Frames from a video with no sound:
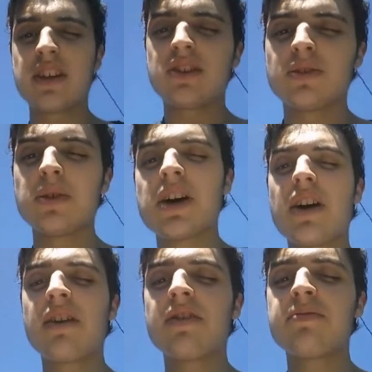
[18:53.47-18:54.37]
So
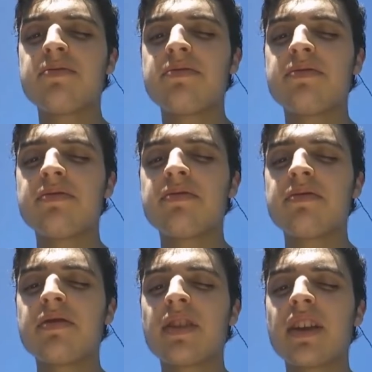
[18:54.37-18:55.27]
yeah,
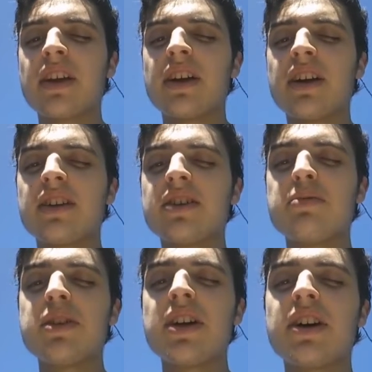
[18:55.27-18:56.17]
because
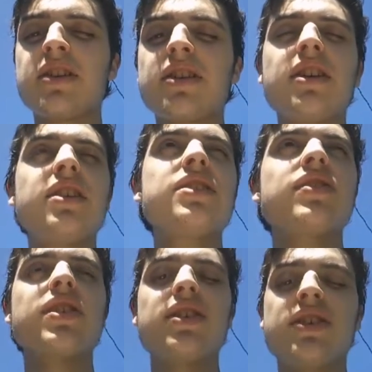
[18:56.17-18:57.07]
I'm dehydrated, I need
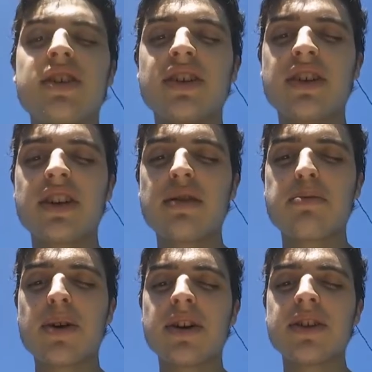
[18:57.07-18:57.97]
something to drink. I can't
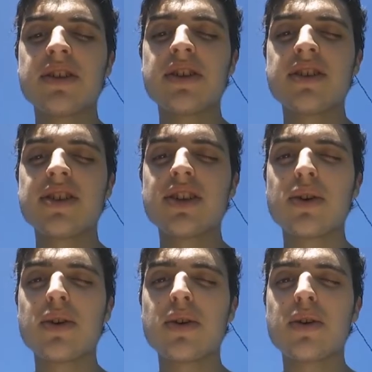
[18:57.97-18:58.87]
pause this.
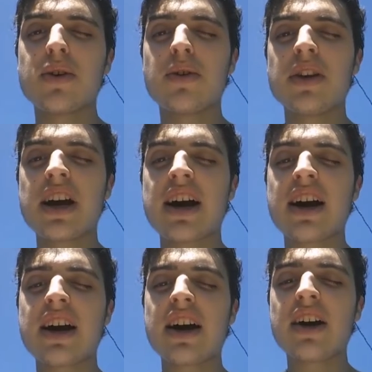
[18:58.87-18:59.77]
So
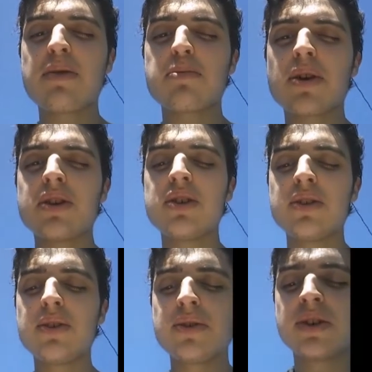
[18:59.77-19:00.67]
yeah, part
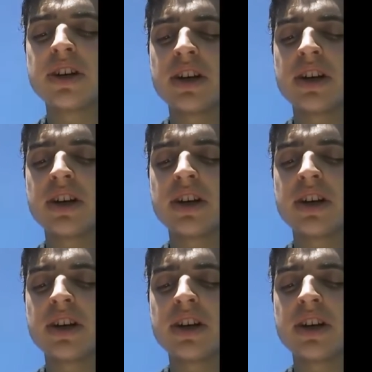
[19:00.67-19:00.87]
2.